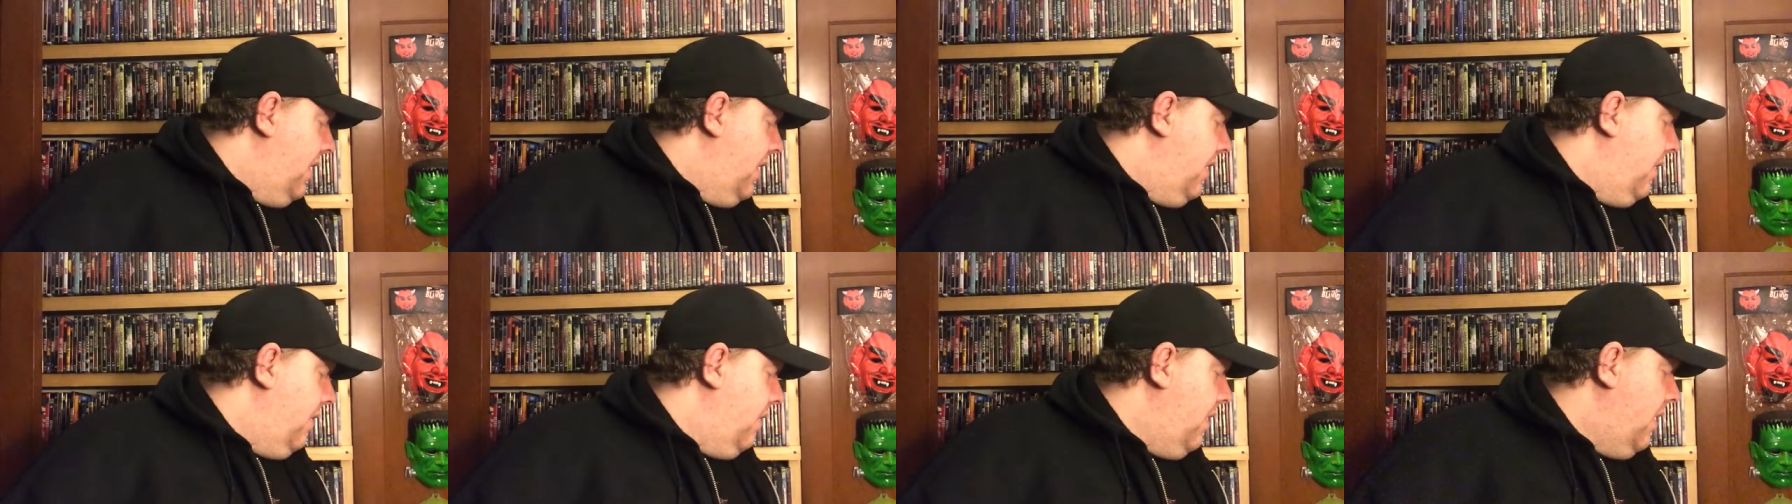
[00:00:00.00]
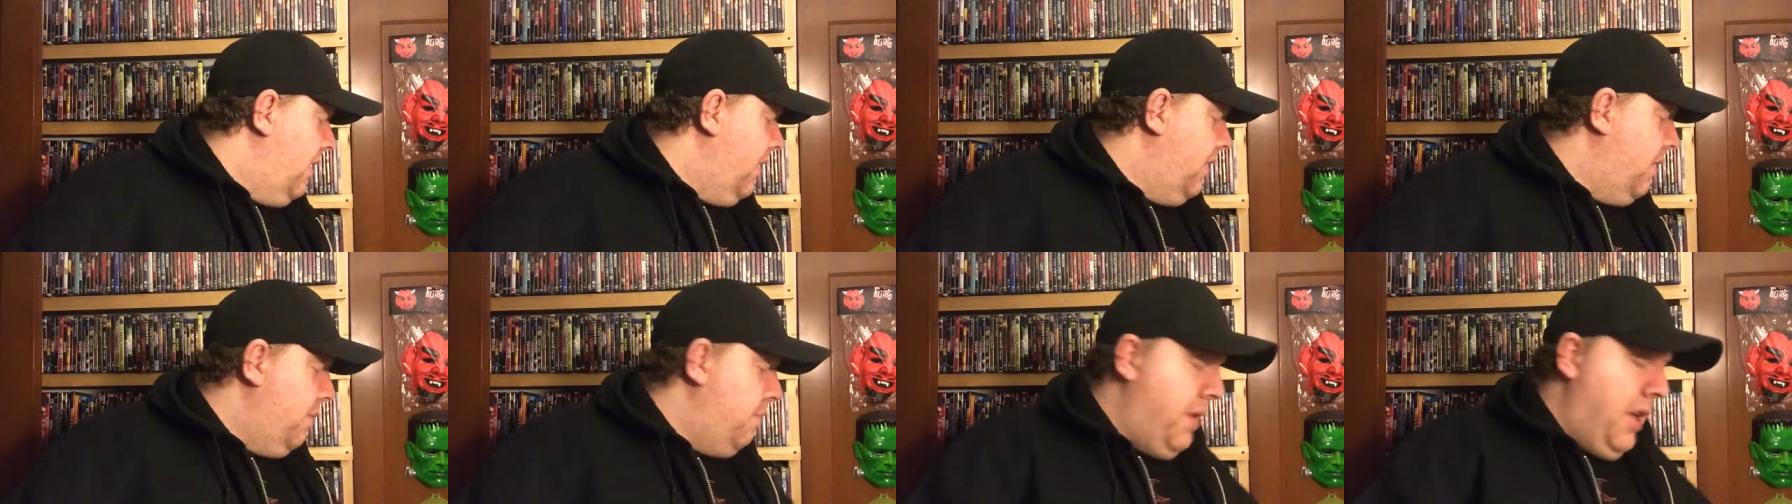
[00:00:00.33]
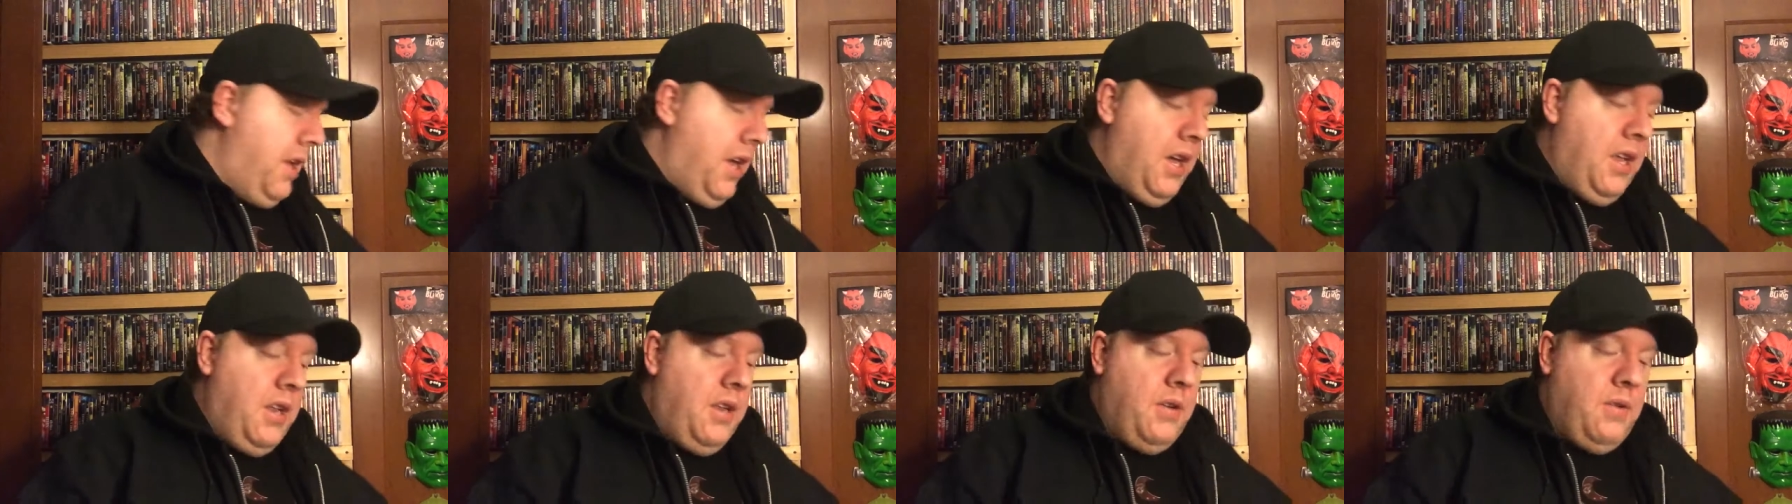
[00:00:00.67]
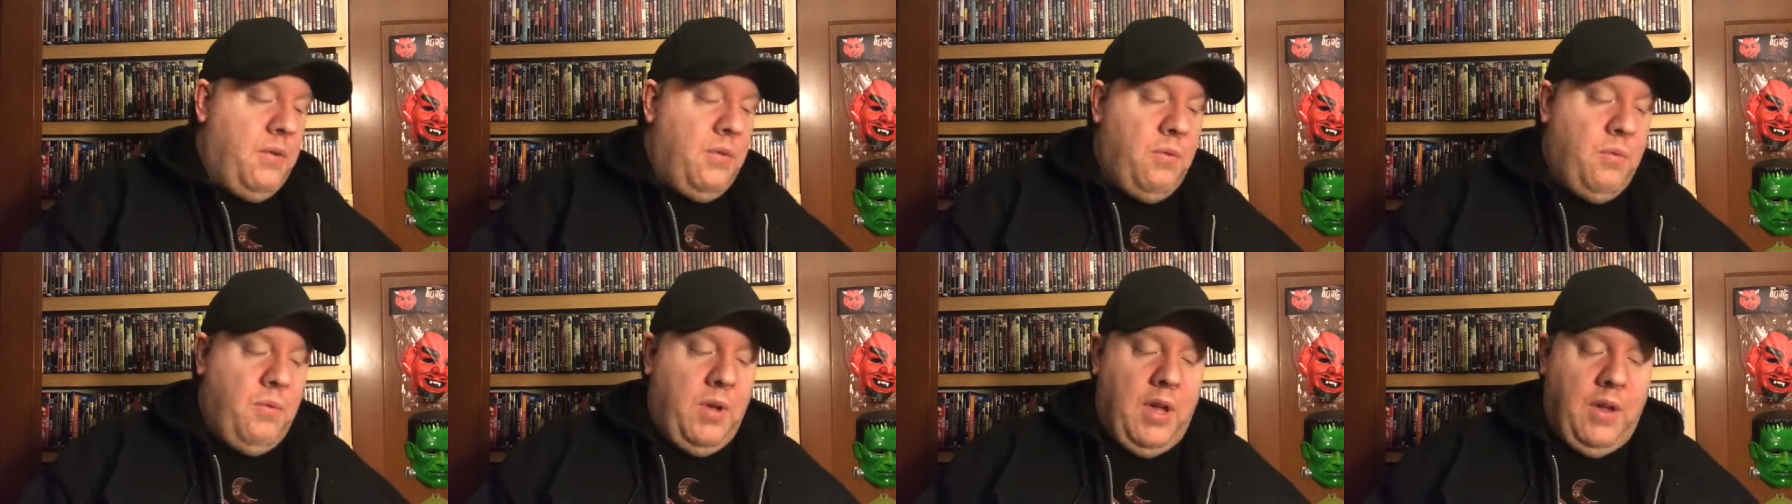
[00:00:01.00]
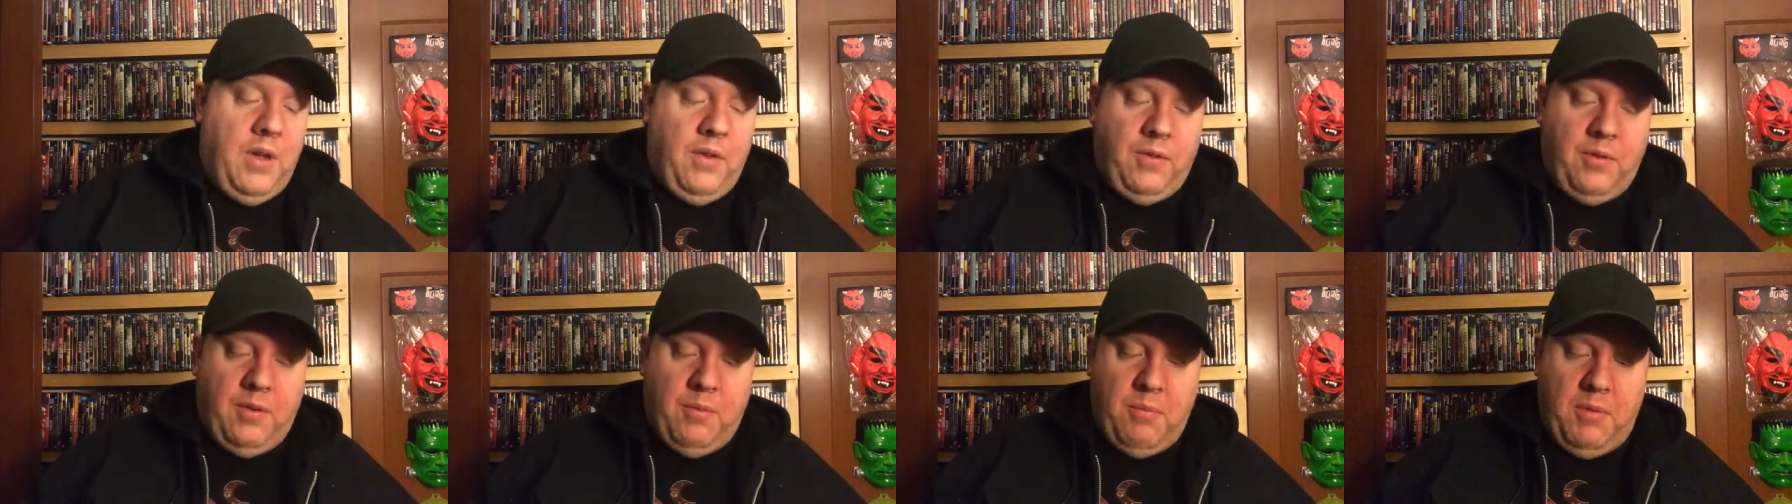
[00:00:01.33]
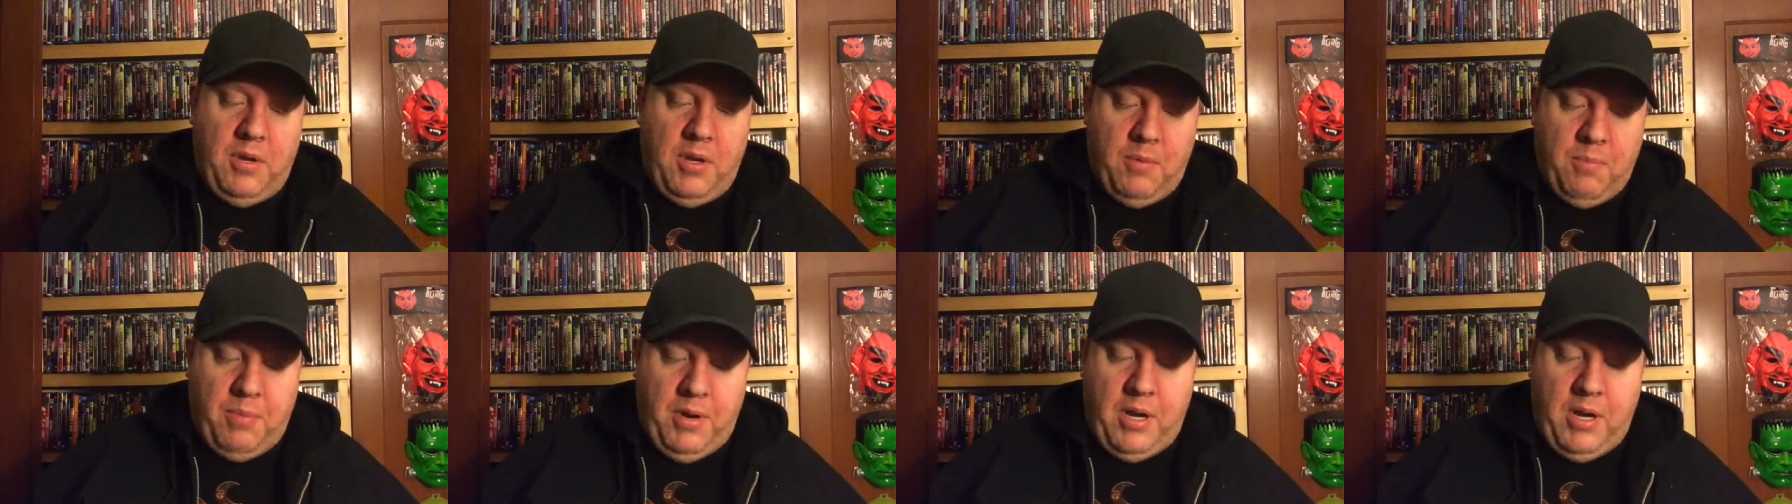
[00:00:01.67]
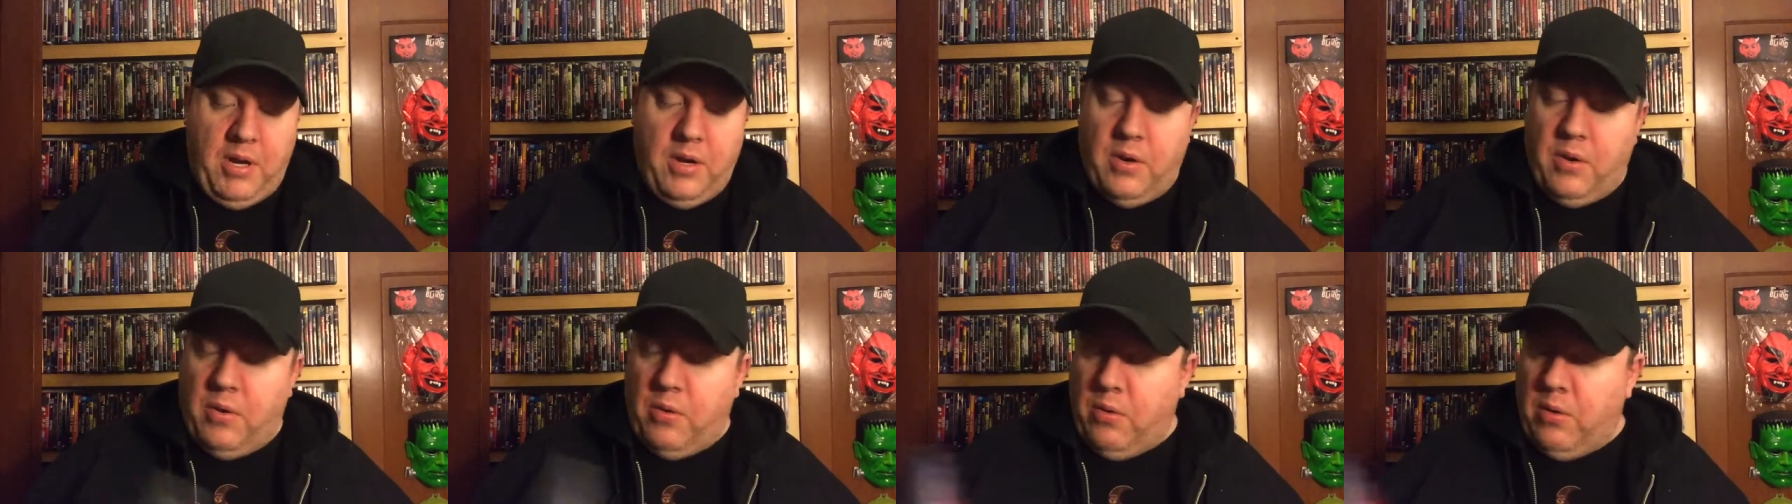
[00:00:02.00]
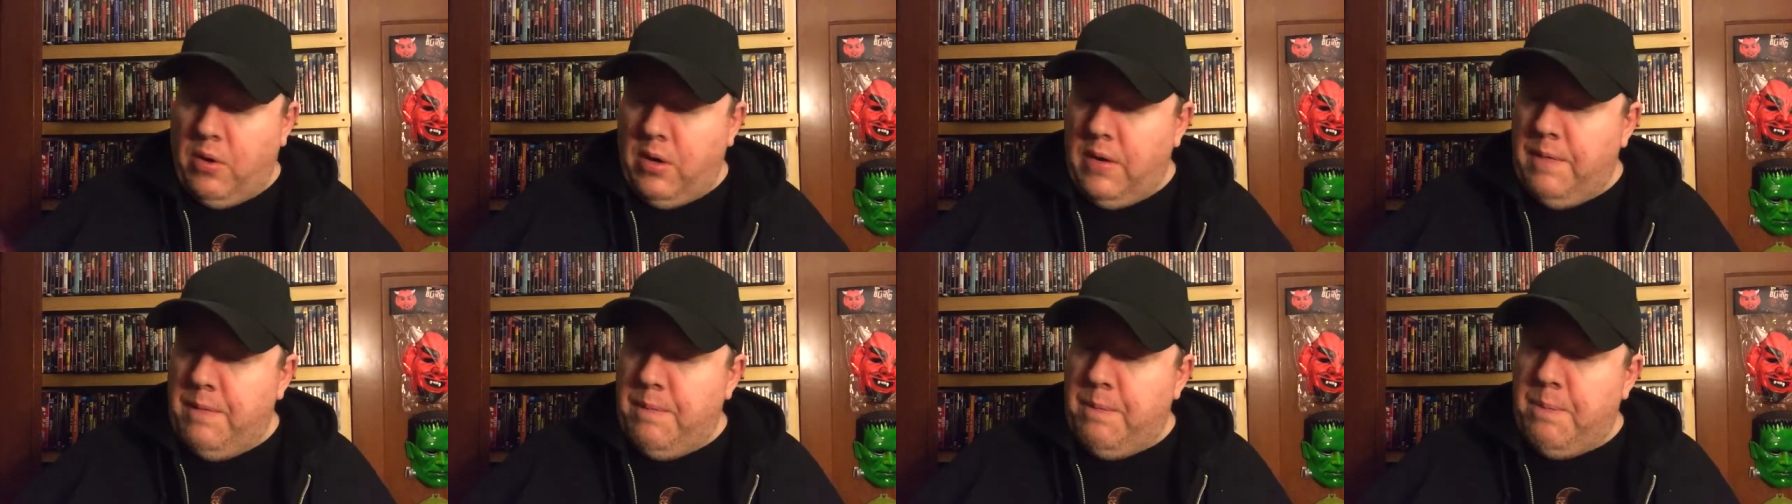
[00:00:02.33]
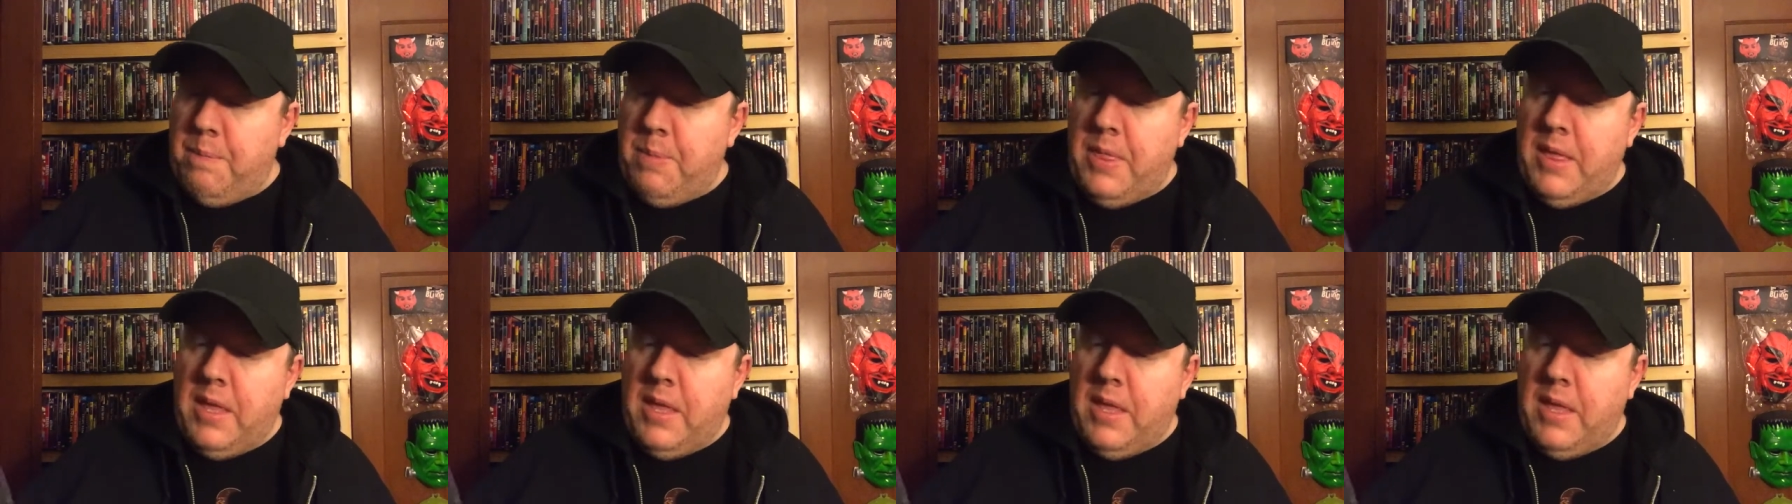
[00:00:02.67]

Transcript: So right off the bat, we have some independent horror